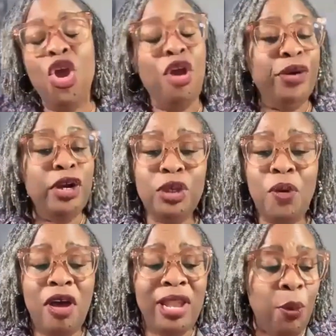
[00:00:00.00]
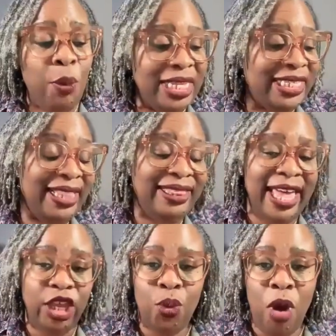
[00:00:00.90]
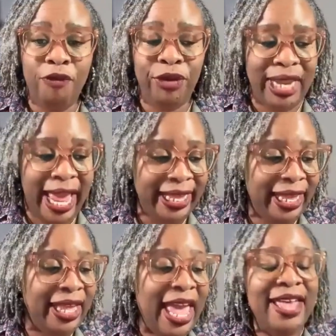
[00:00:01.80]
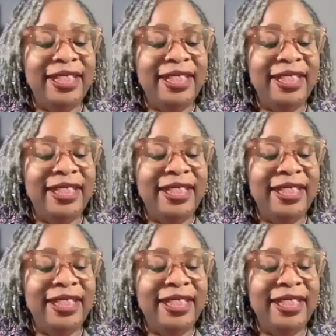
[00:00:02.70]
First of all, I want to say thank you all for liking,